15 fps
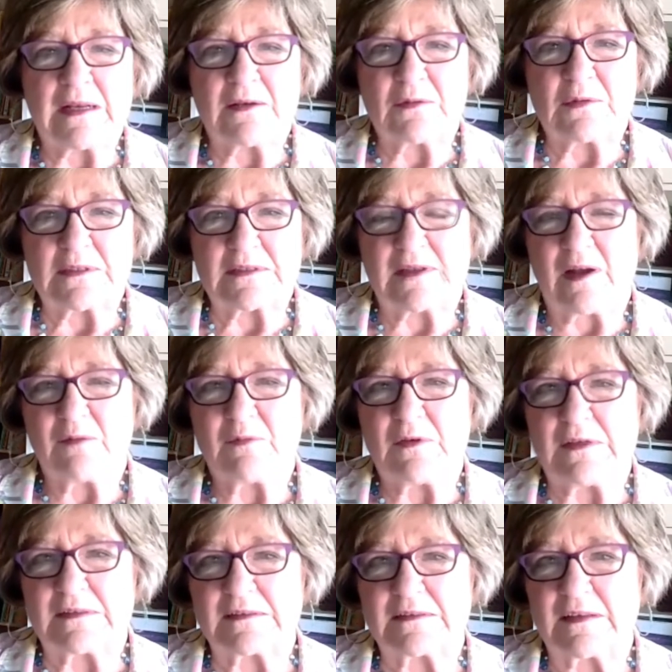it was
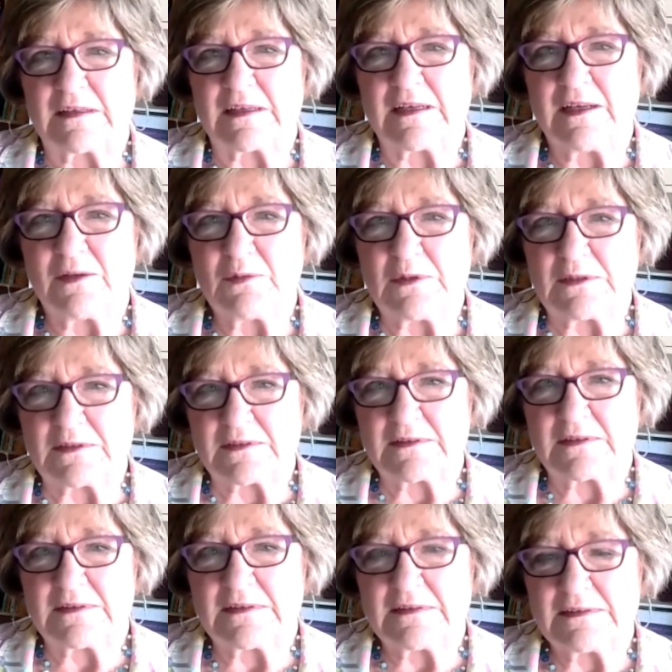obvious that he
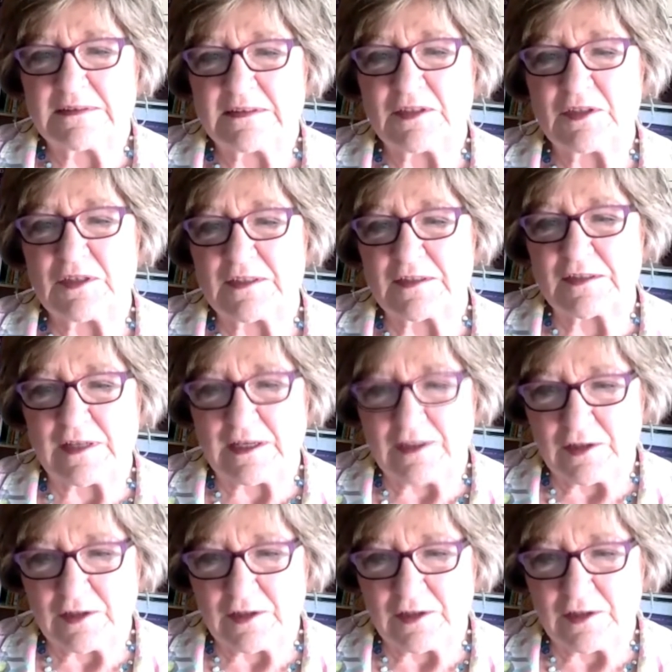was seriously